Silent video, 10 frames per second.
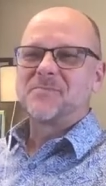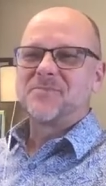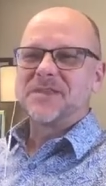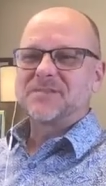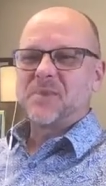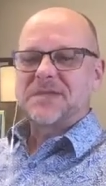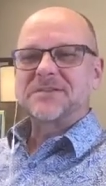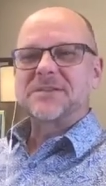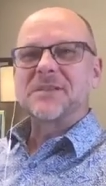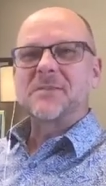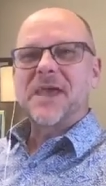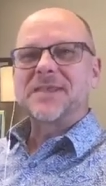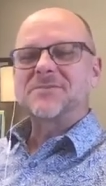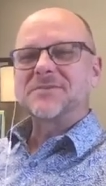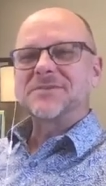It's based on the
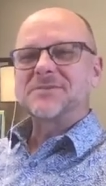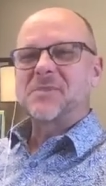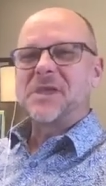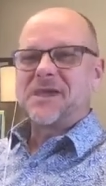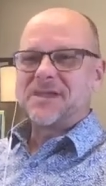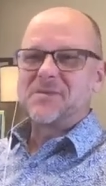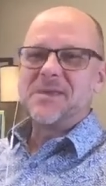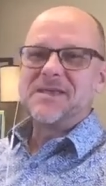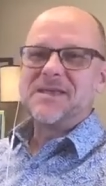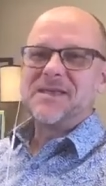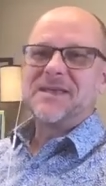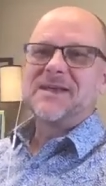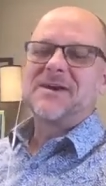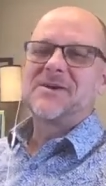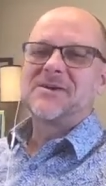manual that's behind me
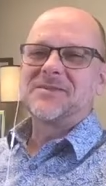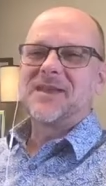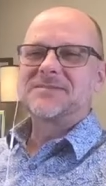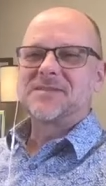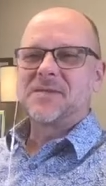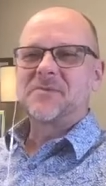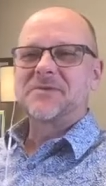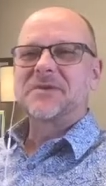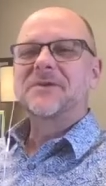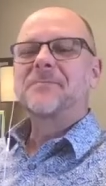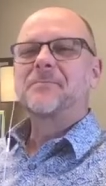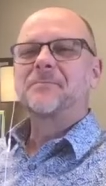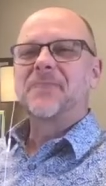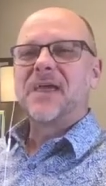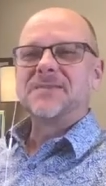on that table there.
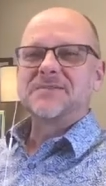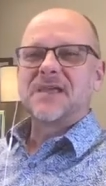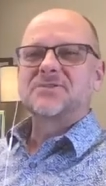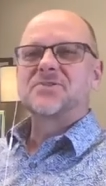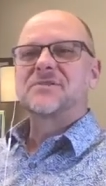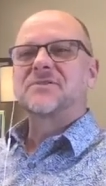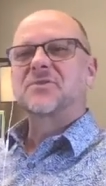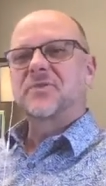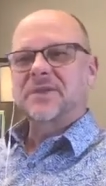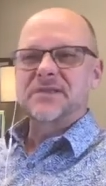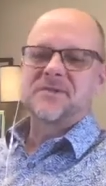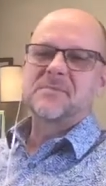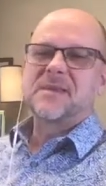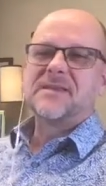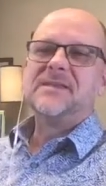That is actually the curriculum
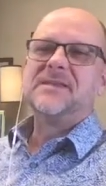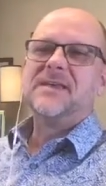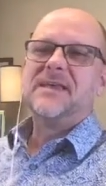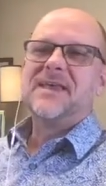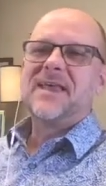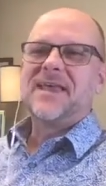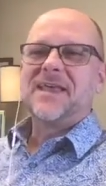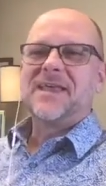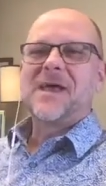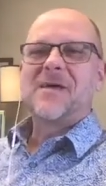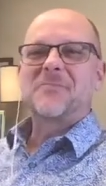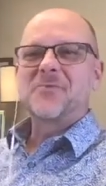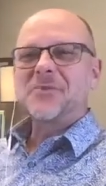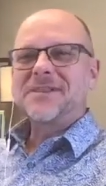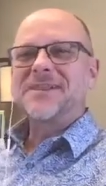kit, and I'm
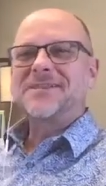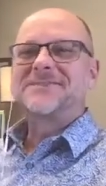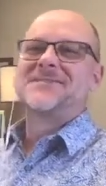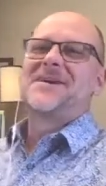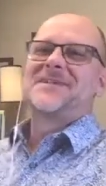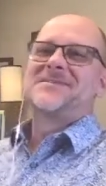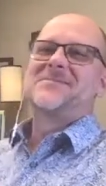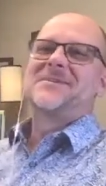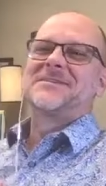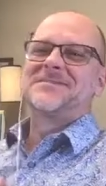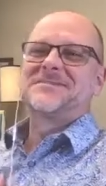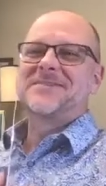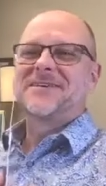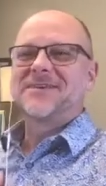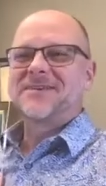really excited because
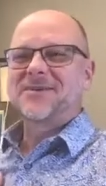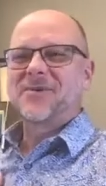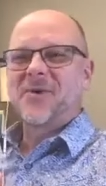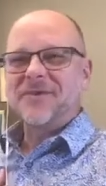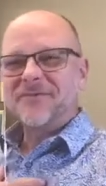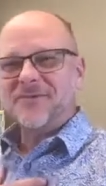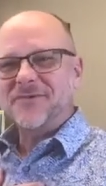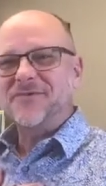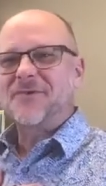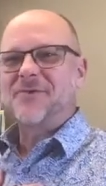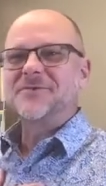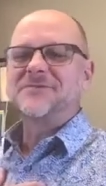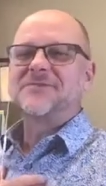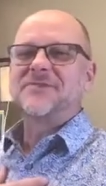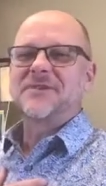quite a few folks and
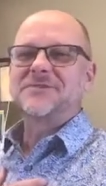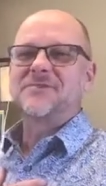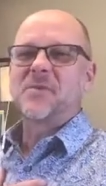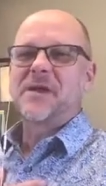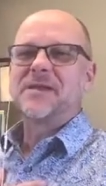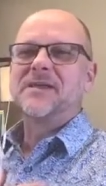friends of mine